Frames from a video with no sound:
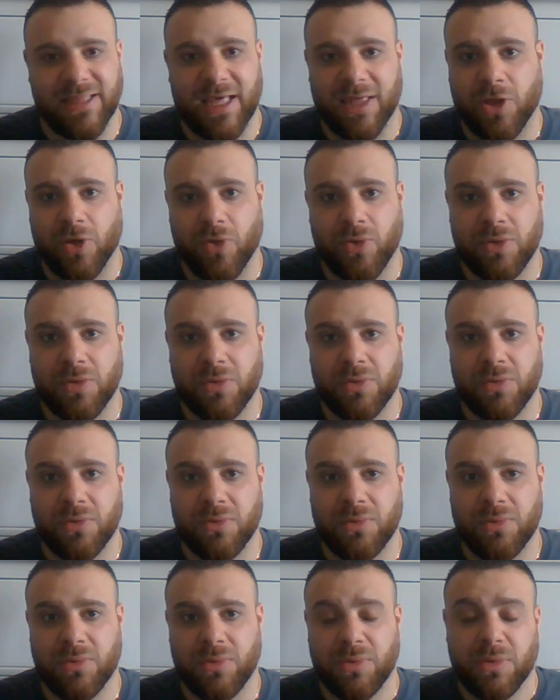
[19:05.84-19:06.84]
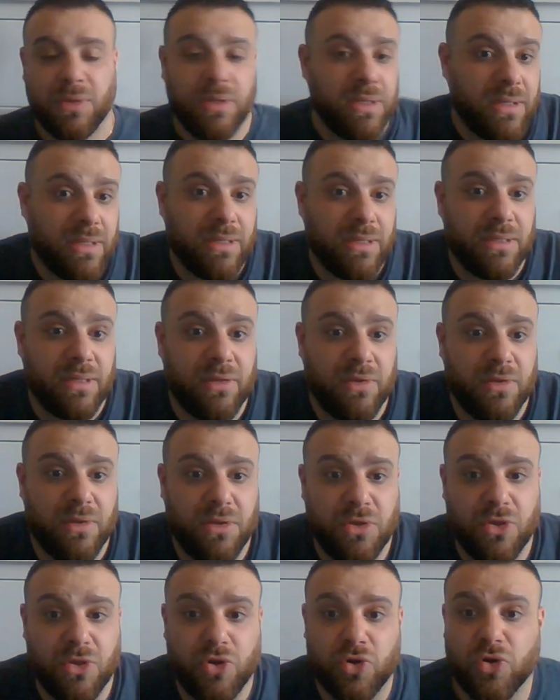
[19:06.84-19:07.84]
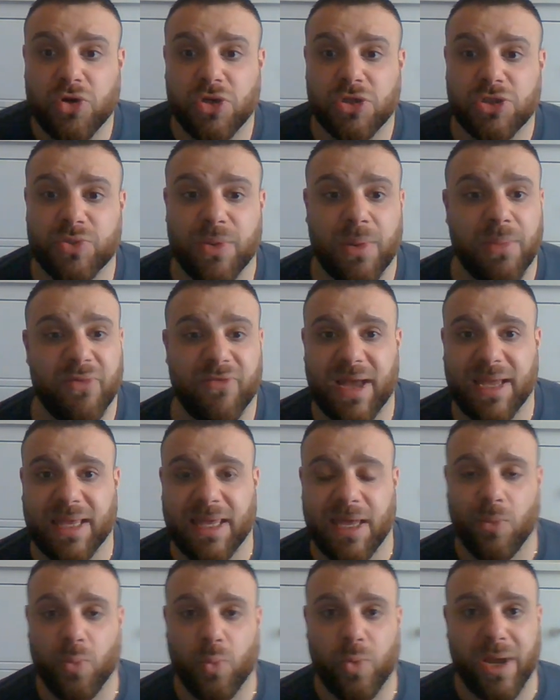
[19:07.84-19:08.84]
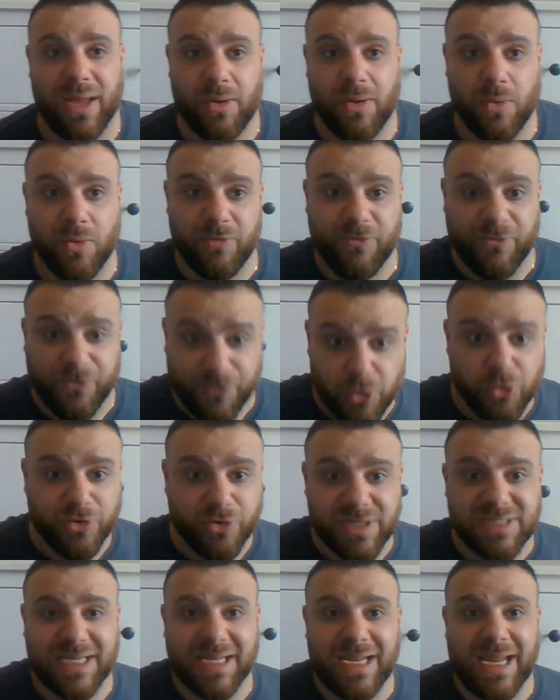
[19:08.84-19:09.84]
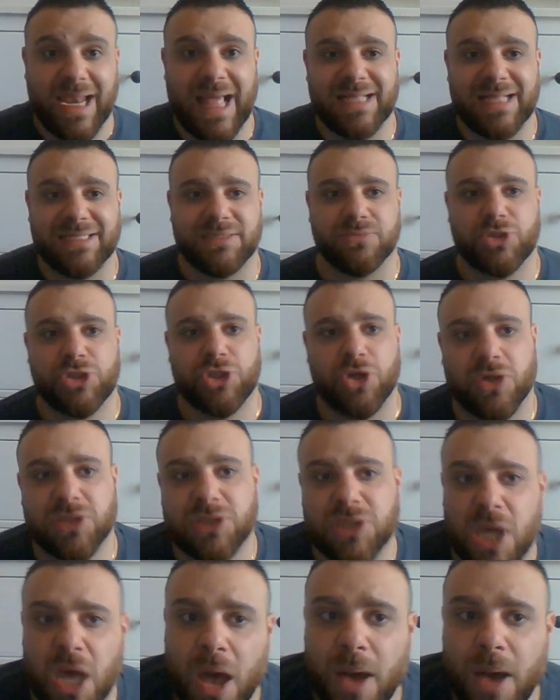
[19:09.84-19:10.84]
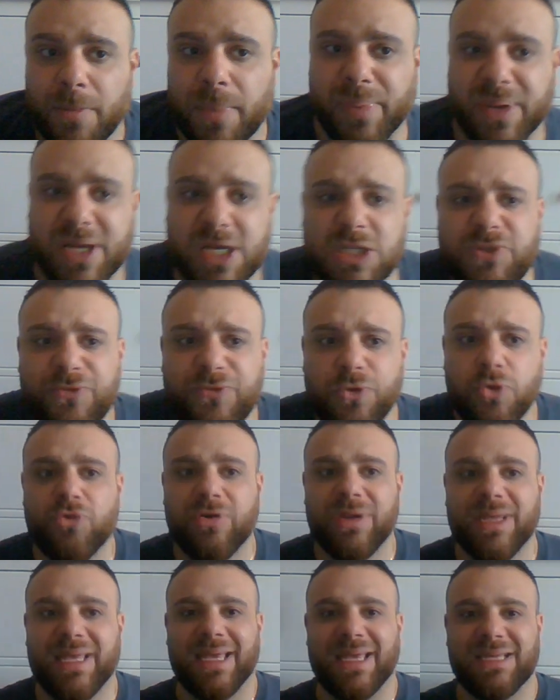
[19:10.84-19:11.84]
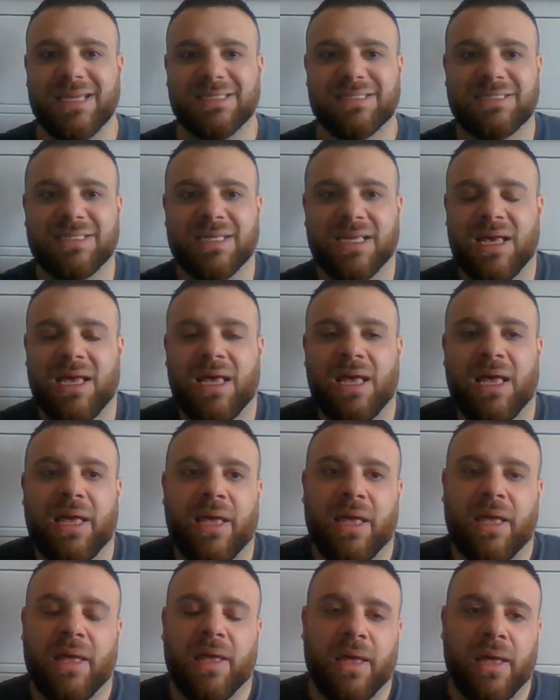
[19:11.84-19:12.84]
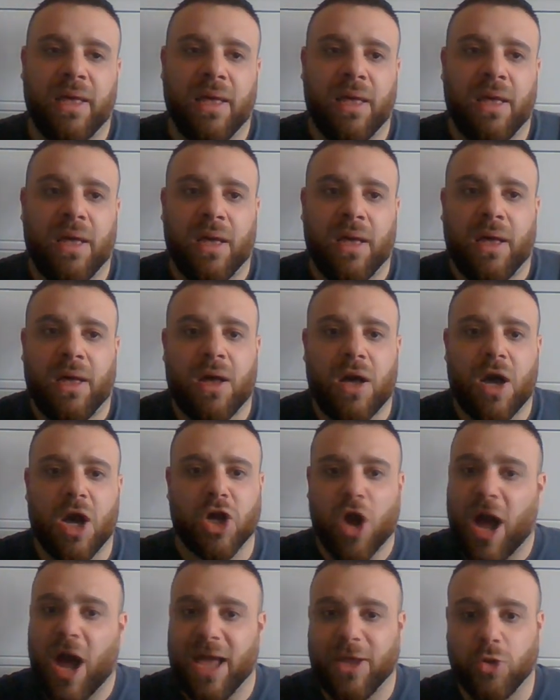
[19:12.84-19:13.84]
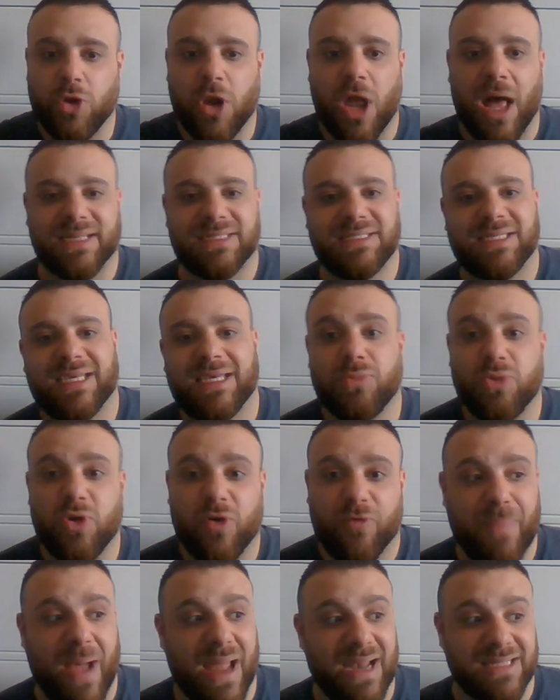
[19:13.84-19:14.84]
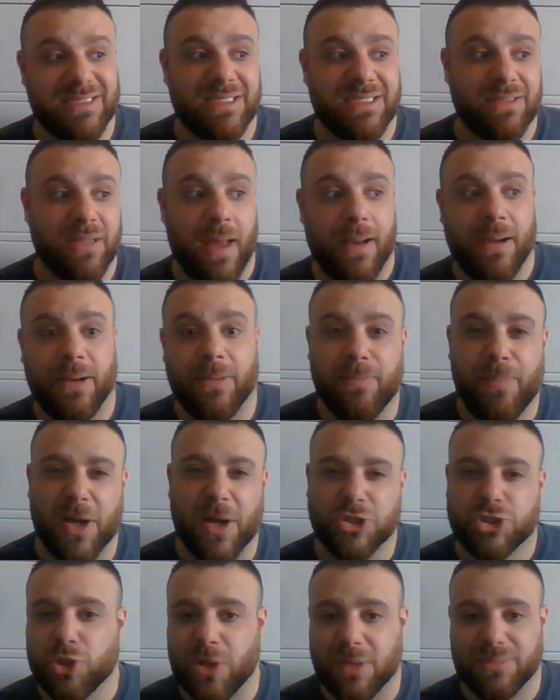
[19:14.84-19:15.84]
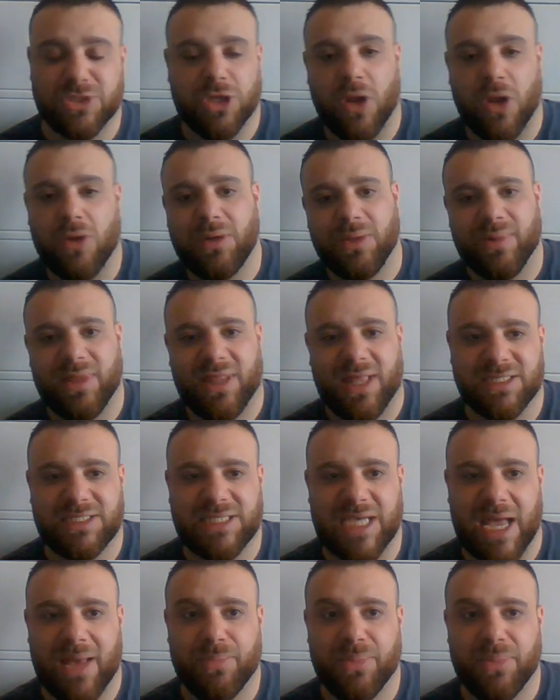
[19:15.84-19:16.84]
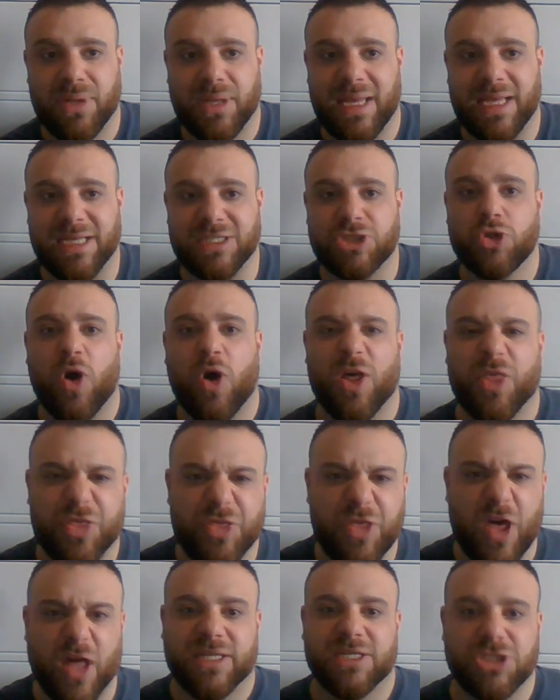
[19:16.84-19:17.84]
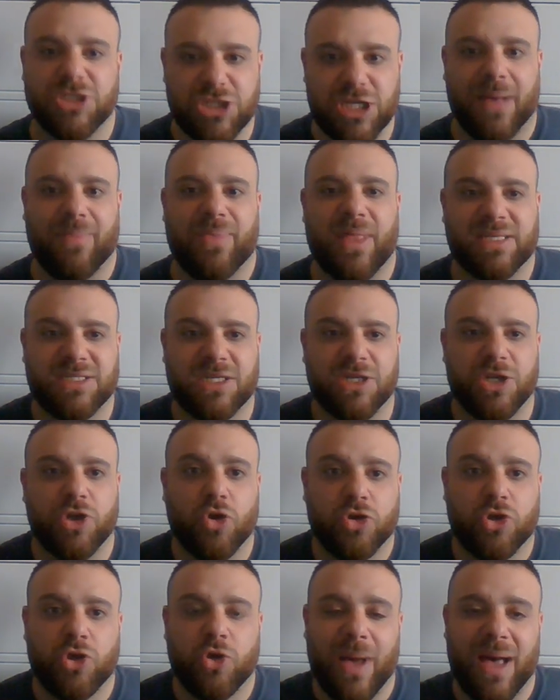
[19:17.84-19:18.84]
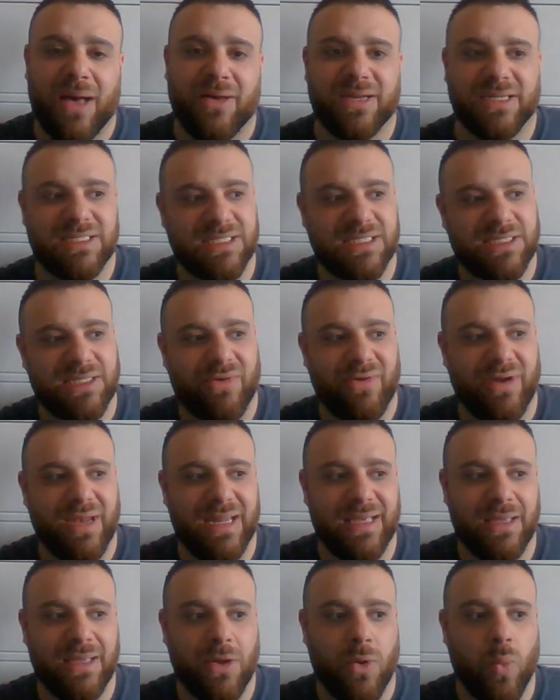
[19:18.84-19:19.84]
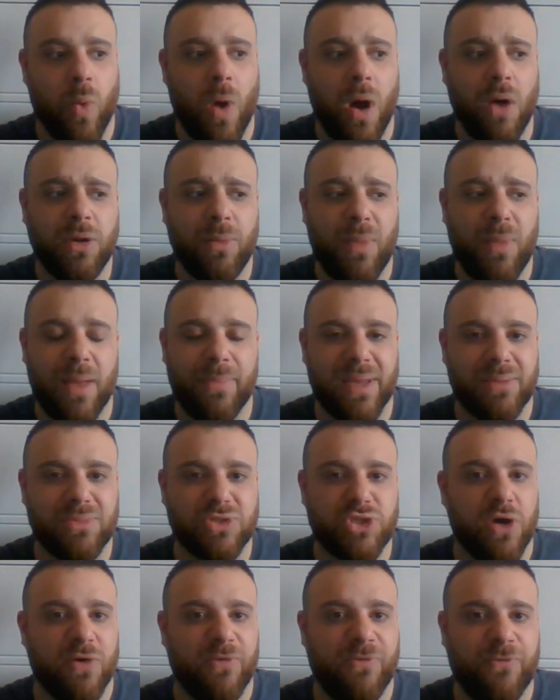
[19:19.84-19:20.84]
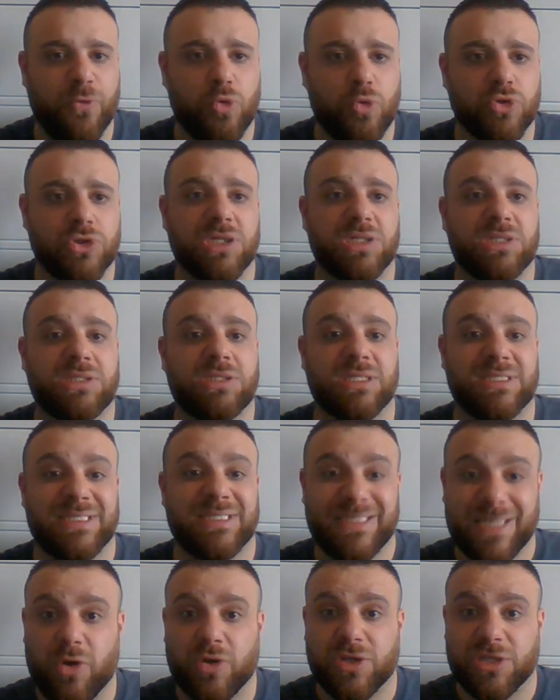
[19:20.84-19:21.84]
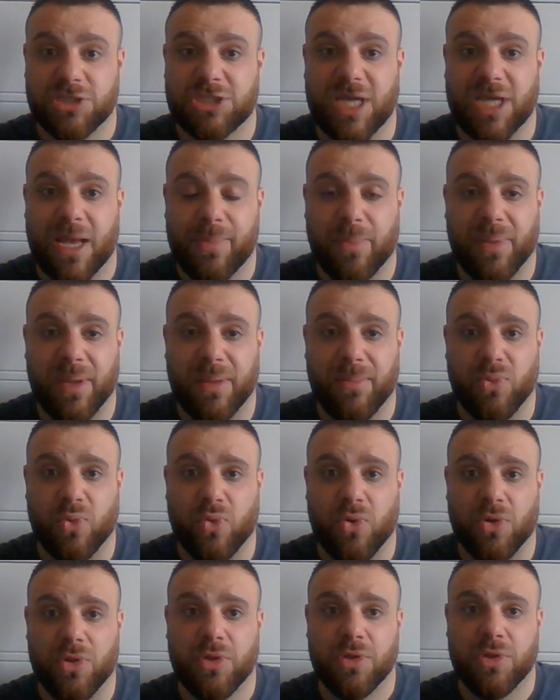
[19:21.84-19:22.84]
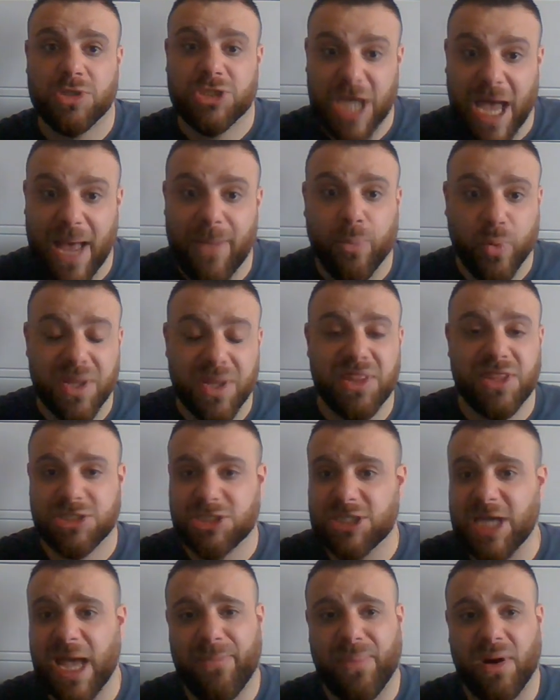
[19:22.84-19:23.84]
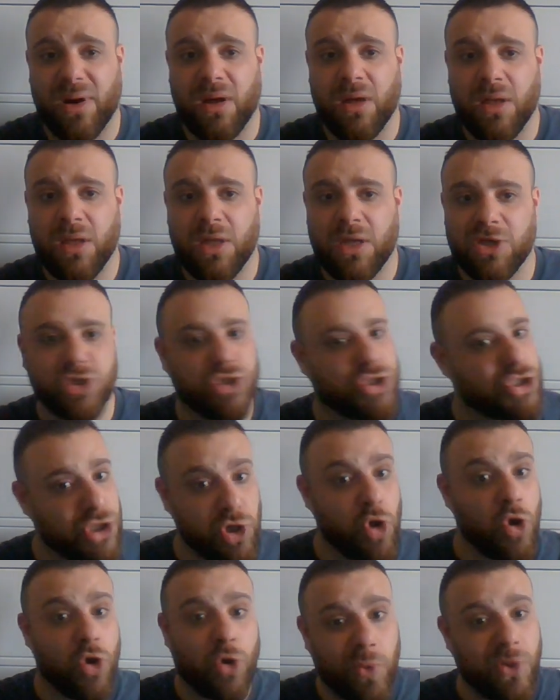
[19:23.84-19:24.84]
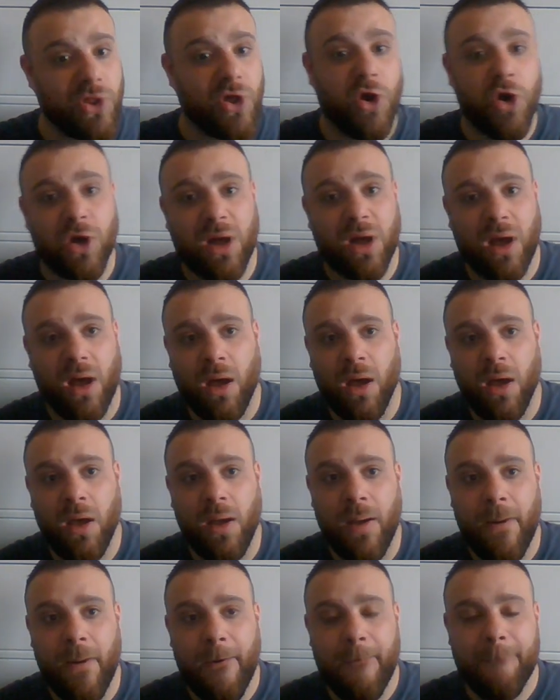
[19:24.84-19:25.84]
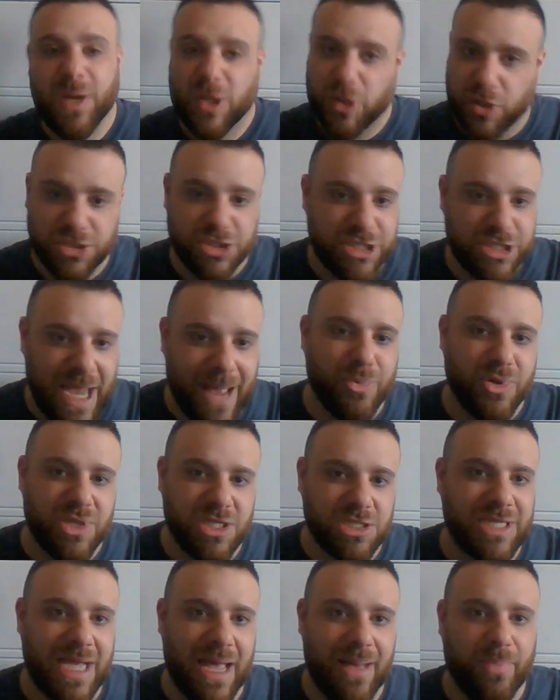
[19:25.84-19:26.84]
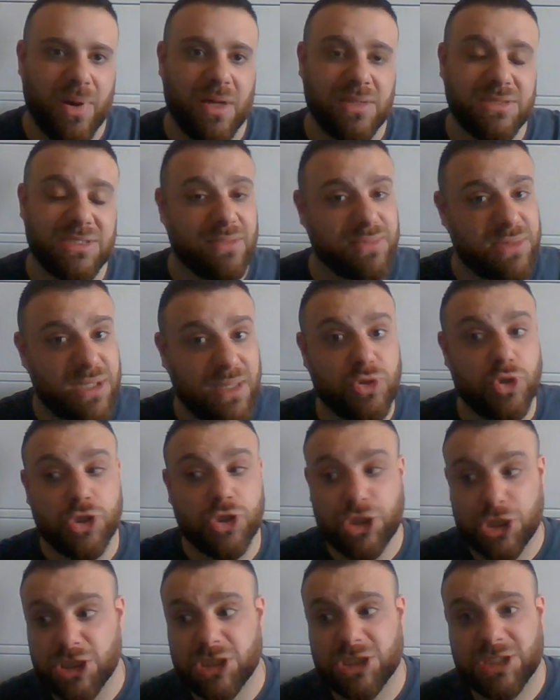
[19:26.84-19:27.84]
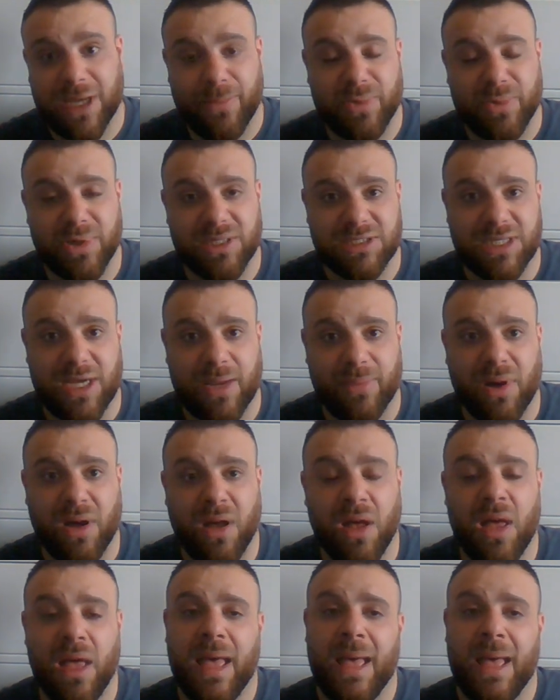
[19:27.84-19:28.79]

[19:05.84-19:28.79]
that, though. You're not going to swim without getting wet. Fury is going to land some shots. But because Fury is a guy who likes to keep you off balance and bust you up slowly with that jab, it's not a thudding jab that's going to knock you out necessarily. Wilder might be able to afford to sit on his jab a bit more. Jab with the jabber. You shouldn't hook with a hooker, but you can jab with a jabber, and sometimes you should jab with a jabber.